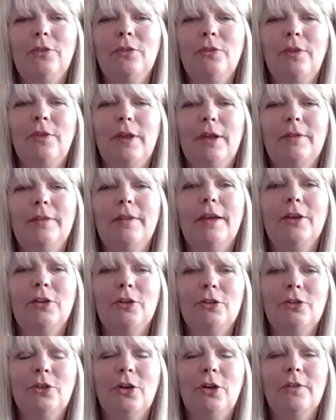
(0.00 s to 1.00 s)
So that
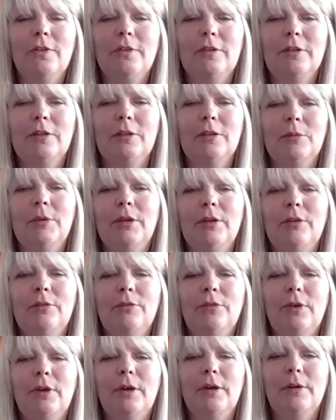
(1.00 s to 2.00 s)
could cause a little bit
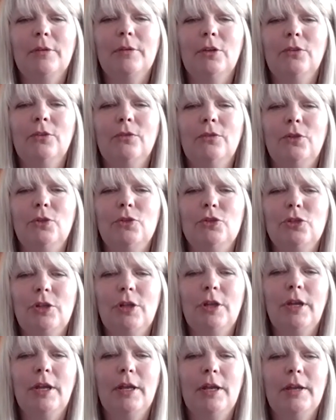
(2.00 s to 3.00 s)
of confusion
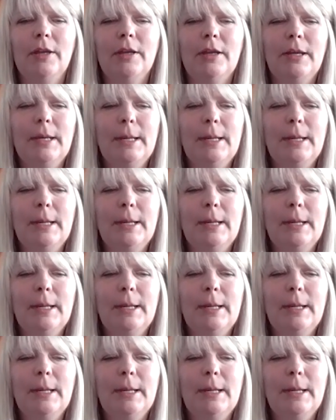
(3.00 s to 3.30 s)
and